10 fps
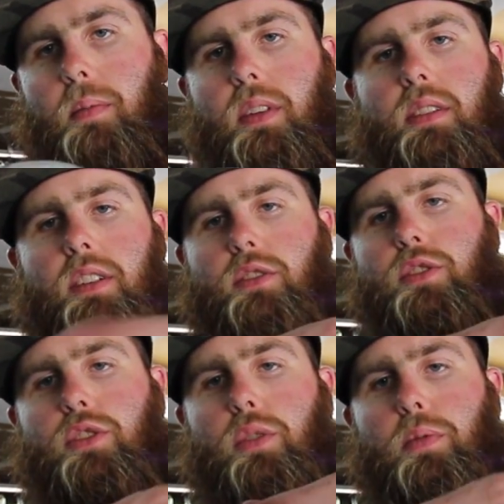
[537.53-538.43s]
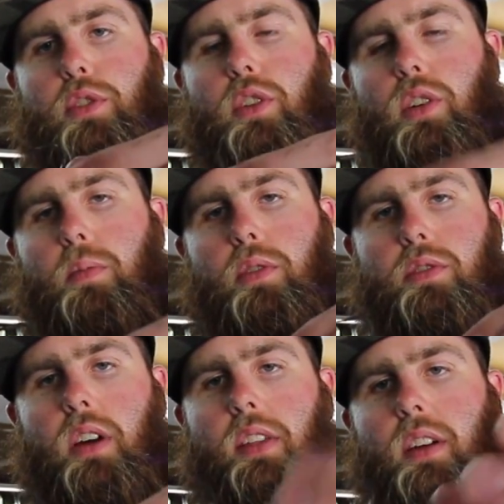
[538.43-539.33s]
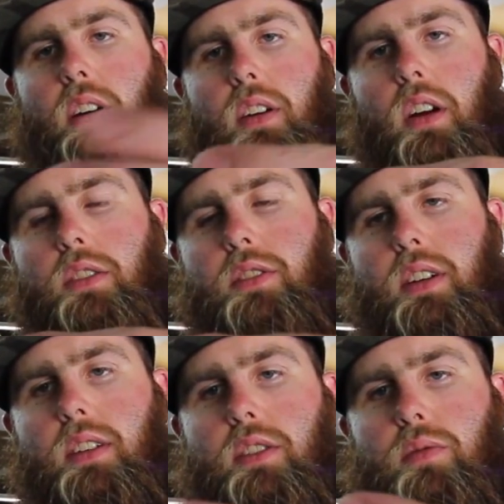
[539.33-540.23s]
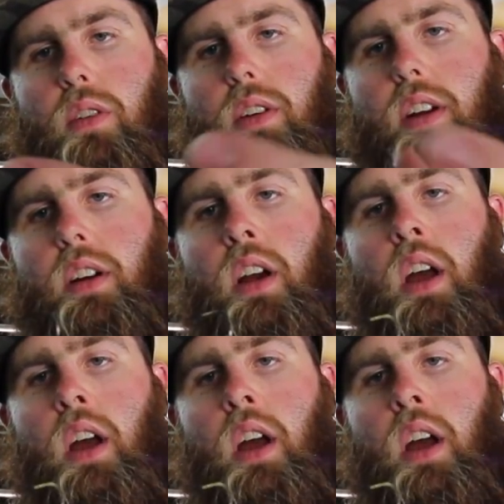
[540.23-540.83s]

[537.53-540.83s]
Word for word: These things are super durable, so I thought, you know, I'll stick this one on here